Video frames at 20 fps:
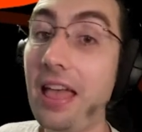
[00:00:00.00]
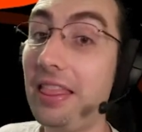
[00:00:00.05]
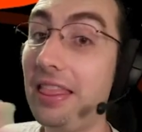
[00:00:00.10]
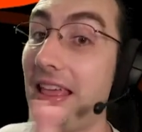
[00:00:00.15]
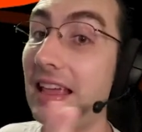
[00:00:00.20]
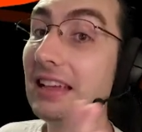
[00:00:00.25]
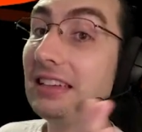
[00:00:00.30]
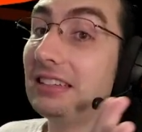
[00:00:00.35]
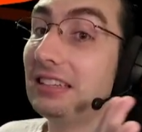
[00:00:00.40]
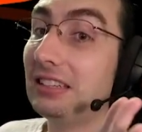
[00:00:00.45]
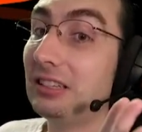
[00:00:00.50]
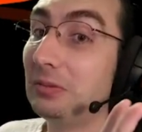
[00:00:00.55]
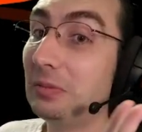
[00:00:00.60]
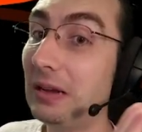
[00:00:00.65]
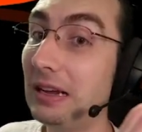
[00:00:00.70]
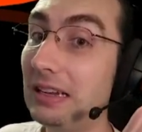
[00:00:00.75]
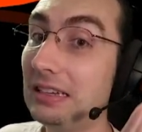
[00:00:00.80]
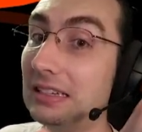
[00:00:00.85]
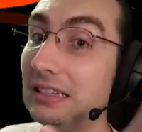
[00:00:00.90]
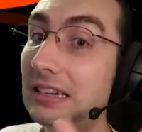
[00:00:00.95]
Things in
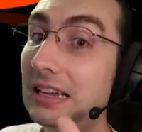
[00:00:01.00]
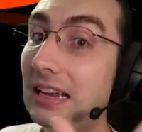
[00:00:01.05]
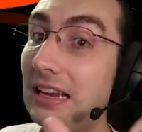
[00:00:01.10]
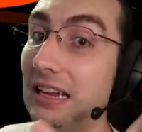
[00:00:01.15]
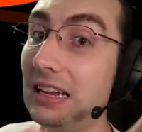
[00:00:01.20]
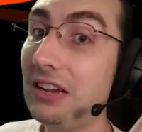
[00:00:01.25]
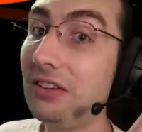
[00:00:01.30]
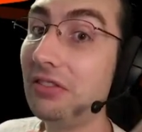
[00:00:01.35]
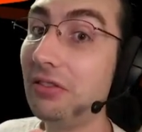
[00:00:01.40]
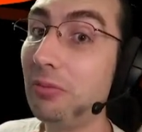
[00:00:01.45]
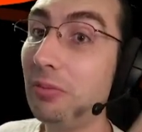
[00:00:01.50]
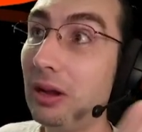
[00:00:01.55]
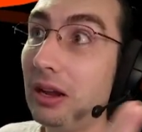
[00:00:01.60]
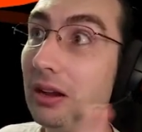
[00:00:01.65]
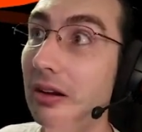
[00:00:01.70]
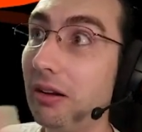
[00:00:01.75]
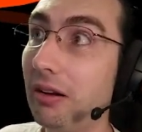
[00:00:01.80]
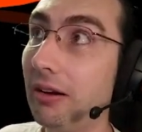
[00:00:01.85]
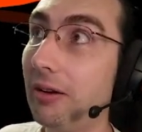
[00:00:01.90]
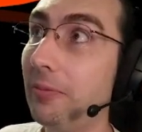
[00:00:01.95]
space get even
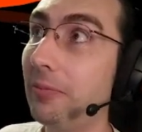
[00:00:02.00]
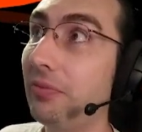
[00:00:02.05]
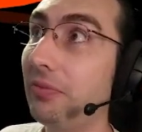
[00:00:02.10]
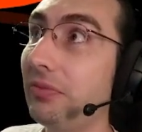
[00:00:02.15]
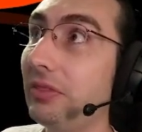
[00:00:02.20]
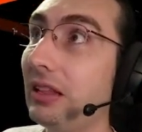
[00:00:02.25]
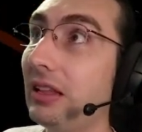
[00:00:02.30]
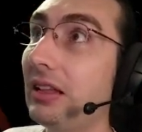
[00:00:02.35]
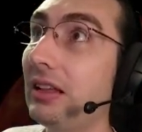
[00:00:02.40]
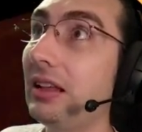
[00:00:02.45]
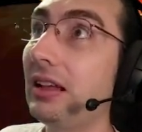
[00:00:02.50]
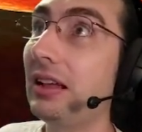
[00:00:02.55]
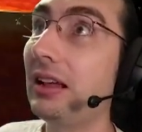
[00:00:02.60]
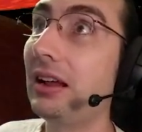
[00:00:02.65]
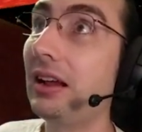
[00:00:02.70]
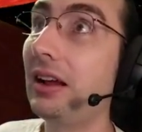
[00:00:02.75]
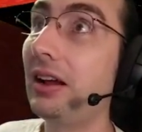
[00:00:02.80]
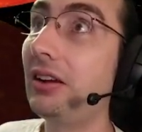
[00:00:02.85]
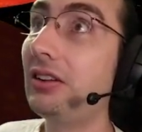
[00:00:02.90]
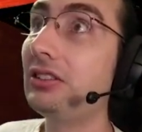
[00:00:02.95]
bigger.
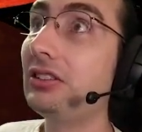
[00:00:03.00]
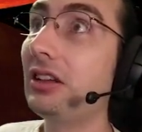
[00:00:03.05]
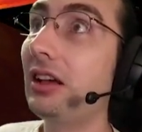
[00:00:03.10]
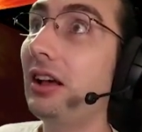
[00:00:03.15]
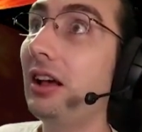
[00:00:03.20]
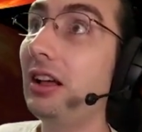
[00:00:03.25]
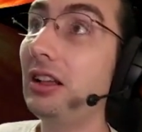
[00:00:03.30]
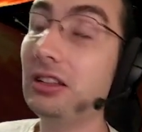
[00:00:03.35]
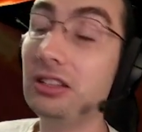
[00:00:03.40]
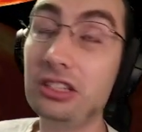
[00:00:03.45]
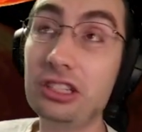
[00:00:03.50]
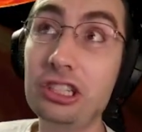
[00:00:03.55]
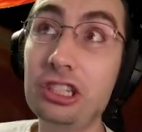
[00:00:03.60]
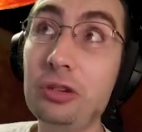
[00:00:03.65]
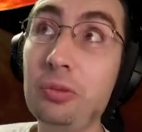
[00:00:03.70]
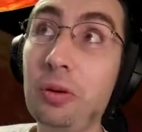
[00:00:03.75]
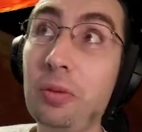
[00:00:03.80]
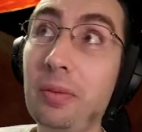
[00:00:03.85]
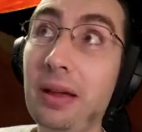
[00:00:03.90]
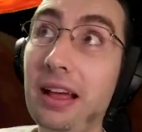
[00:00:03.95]
Here's a
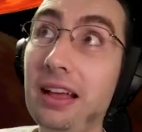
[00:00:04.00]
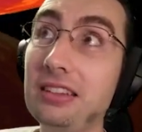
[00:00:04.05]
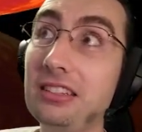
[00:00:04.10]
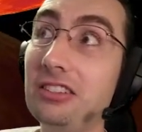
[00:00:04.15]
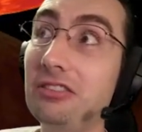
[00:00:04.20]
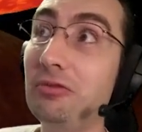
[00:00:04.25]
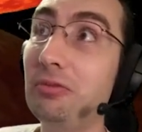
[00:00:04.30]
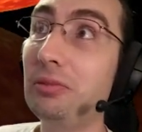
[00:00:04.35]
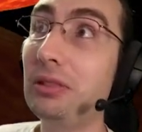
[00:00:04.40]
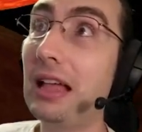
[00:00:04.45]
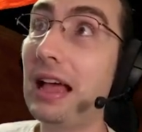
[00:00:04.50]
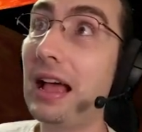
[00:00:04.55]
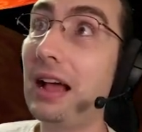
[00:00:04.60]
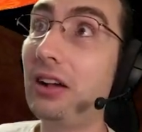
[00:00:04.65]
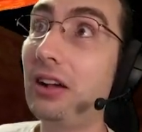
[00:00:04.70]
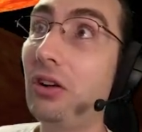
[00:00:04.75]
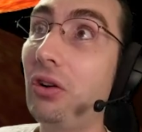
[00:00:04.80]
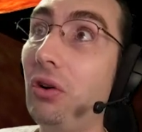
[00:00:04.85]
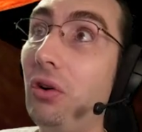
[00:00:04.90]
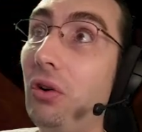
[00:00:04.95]
supermassive
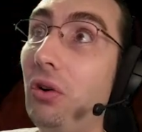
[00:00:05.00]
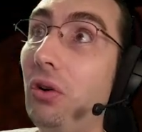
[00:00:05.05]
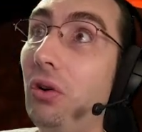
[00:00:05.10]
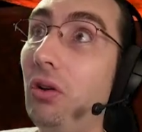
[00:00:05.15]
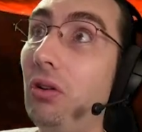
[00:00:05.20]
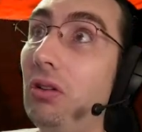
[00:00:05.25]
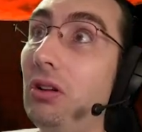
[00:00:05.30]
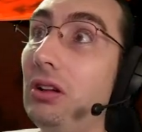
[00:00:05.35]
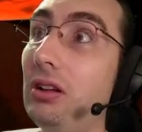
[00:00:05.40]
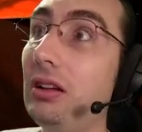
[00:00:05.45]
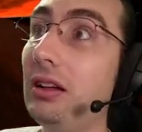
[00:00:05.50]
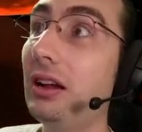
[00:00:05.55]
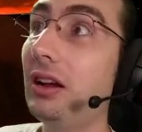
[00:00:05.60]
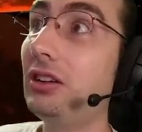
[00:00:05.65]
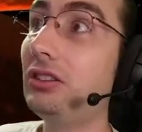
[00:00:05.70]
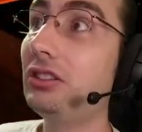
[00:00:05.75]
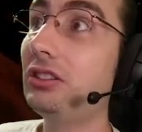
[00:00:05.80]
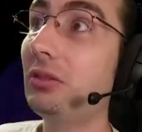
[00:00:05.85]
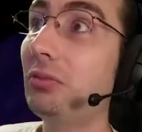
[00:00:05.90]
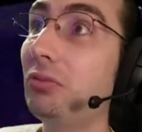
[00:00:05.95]
black hole.
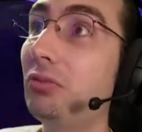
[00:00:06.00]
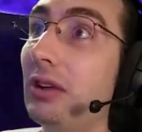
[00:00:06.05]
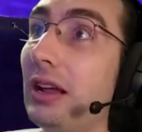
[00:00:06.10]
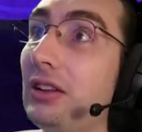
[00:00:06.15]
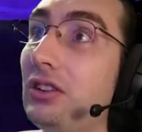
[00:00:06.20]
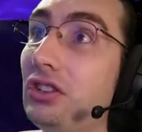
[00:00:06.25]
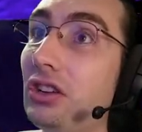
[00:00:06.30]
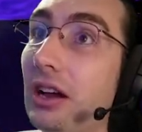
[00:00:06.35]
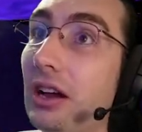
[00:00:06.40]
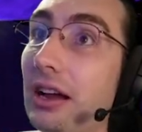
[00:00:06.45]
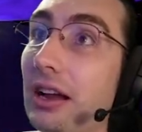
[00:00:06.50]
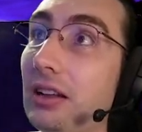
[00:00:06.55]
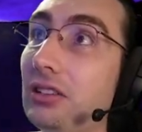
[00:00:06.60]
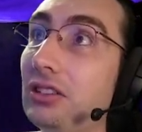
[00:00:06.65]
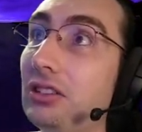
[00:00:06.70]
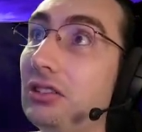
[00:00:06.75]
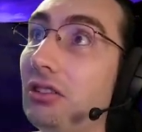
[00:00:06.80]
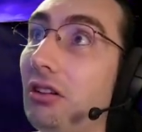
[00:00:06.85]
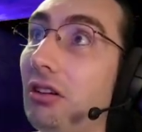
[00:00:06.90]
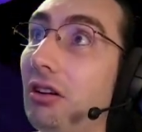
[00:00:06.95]
Here's some red giant
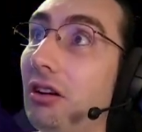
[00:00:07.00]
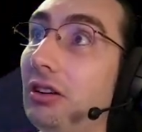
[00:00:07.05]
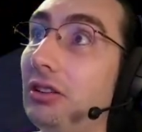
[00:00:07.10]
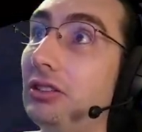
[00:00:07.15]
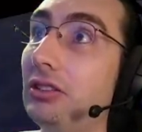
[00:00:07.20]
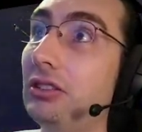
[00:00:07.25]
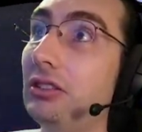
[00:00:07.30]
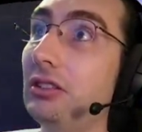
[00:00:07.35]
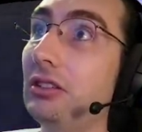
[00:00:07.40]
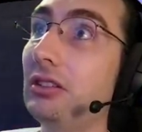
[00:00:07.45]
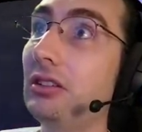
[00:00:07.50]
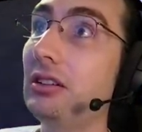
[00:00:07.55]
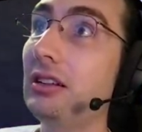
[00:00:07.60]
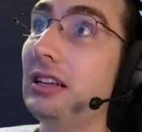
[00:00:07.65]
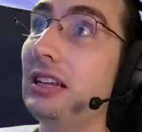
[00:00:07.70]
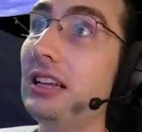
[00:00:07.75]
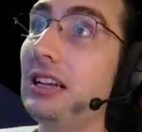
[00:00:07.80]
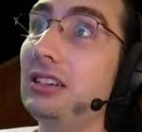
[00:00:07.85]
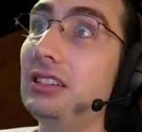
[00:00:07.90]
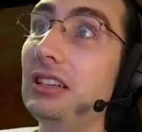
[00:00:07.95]
stars.
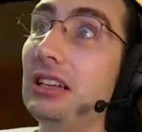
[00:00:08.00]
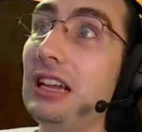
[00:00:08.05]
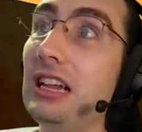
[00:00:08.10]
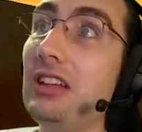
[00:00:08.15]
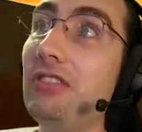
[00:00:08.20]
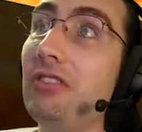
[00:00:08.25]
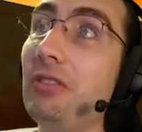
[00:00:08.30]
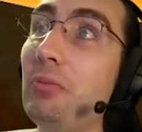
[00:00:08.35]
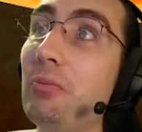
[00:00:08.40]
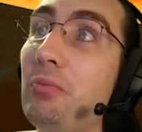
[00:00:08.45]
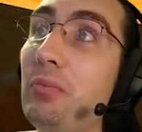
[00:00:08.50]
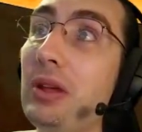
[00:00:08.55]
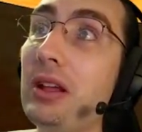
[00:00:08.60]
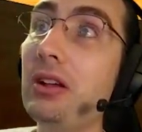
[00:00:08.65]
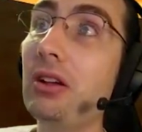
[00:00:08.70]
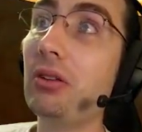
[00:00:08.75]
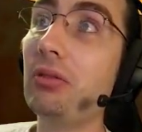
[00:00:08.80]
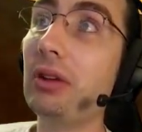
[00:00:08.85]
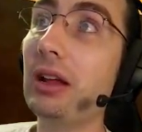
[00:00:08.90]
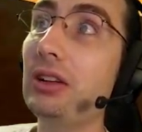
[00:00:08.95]
Here's an even
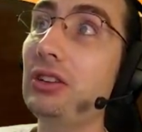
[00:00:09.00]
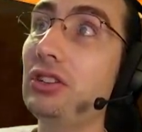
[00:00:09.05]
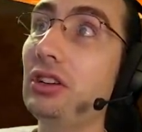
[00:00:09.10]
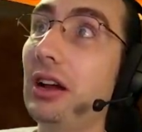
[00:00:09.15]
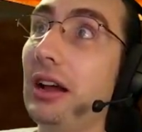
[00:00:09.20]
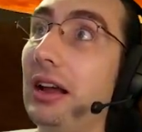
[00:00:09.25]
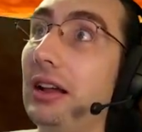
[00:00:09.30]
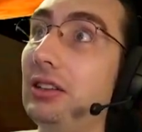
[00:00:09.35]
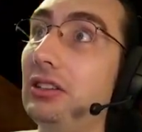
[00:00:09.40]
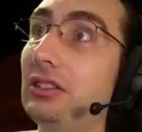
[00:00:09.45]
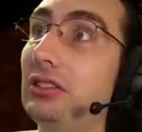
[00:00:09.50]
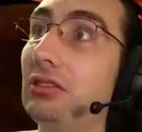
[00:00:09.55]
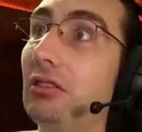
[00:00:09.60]
bigger red giant